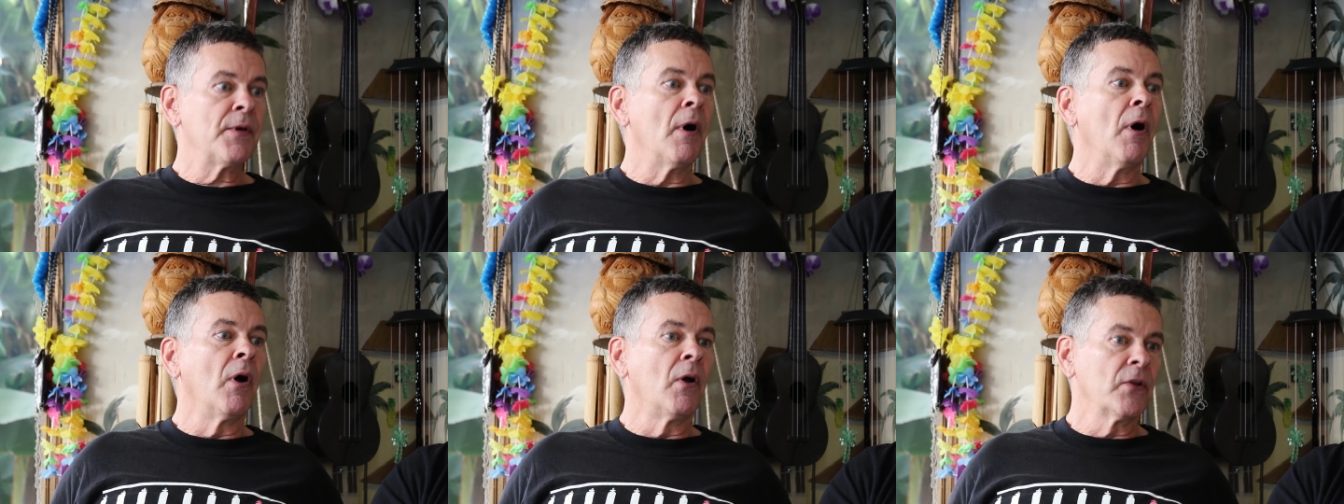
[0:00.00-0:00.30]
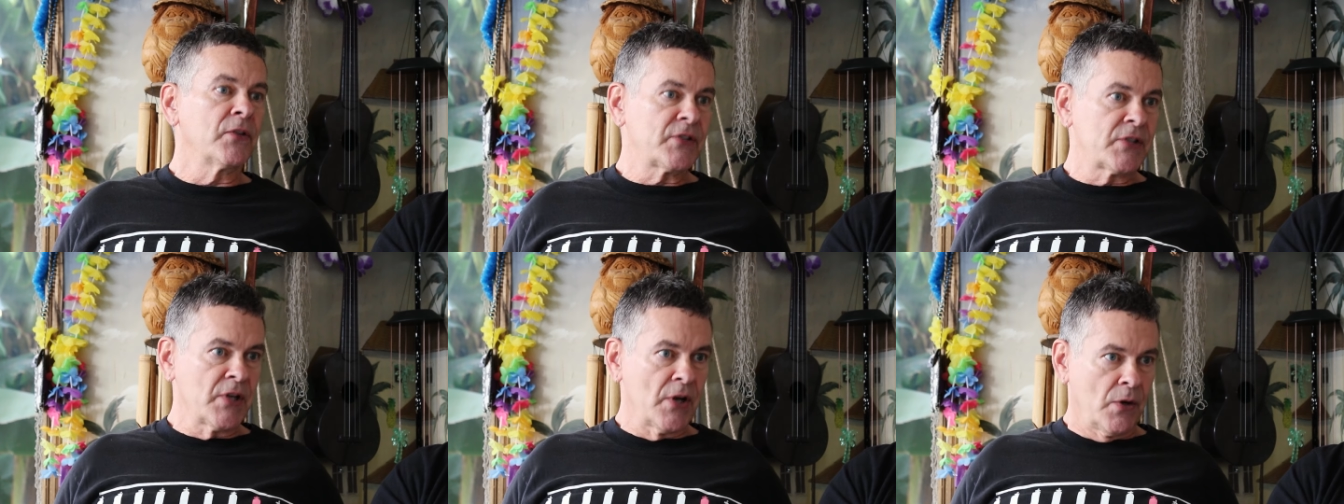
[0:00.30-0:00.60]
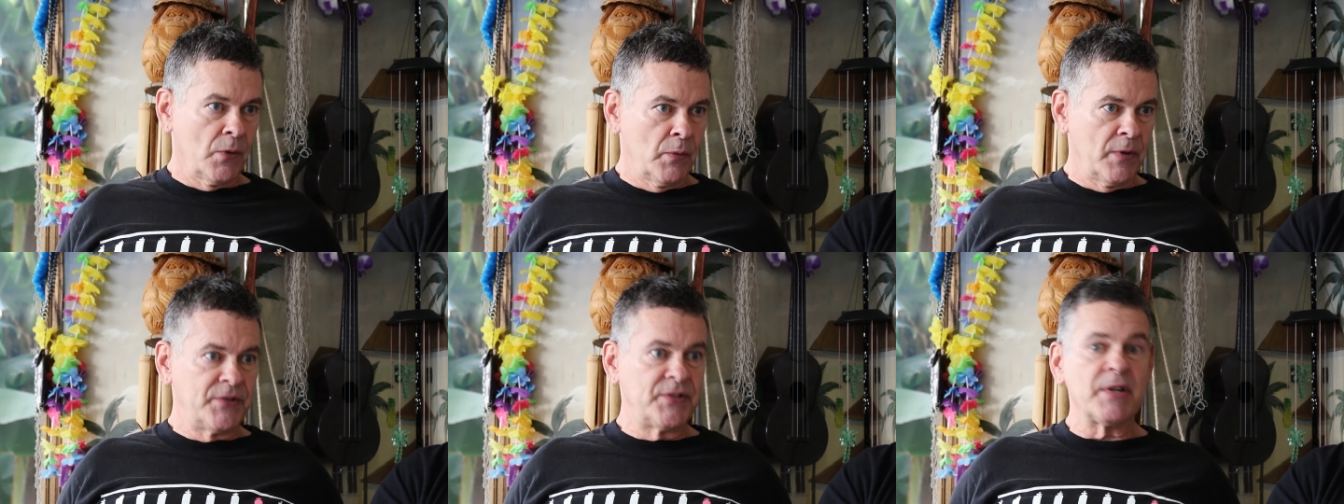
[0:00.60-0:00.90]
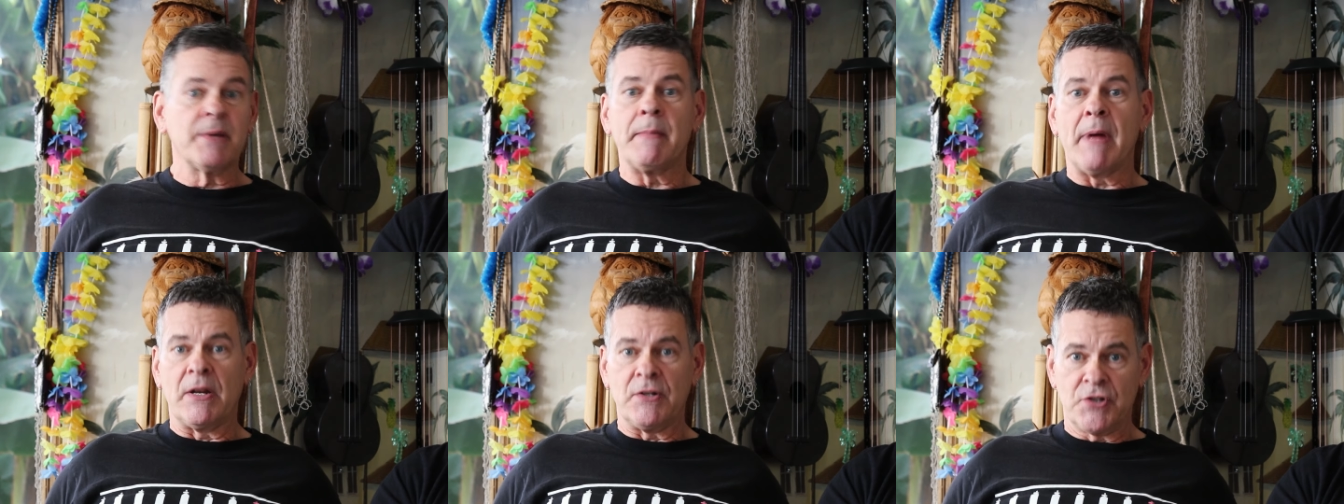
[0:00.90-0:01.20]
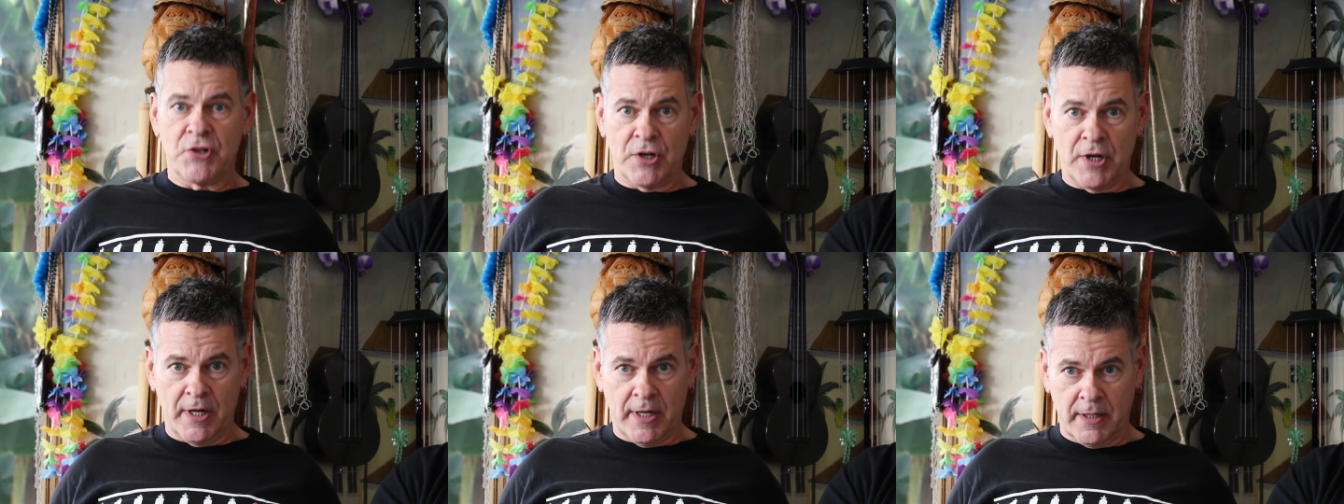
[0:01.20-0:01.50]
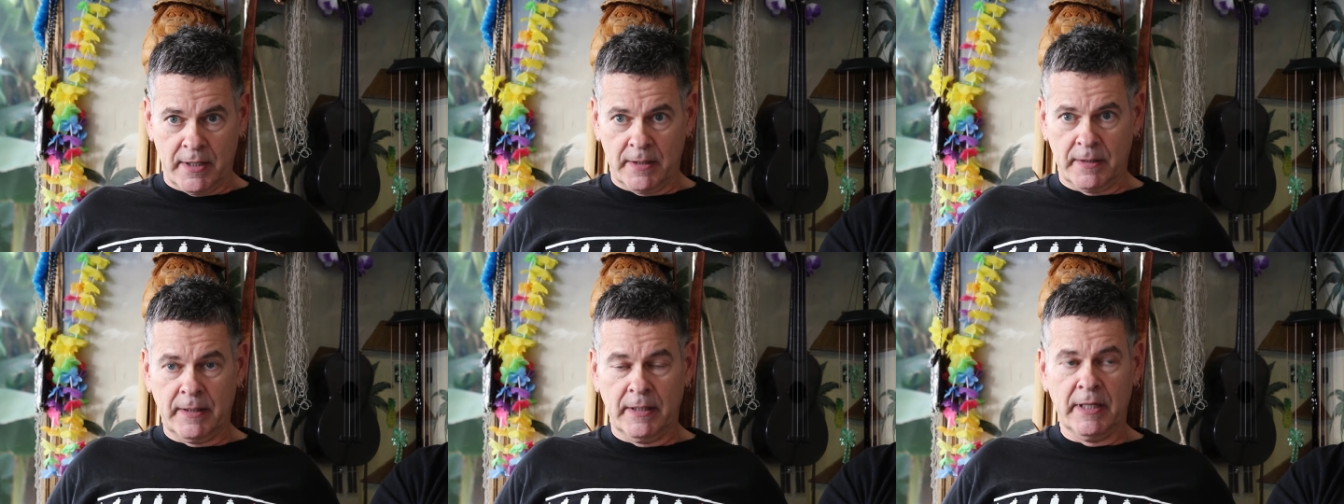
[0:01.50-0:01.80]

also with dementia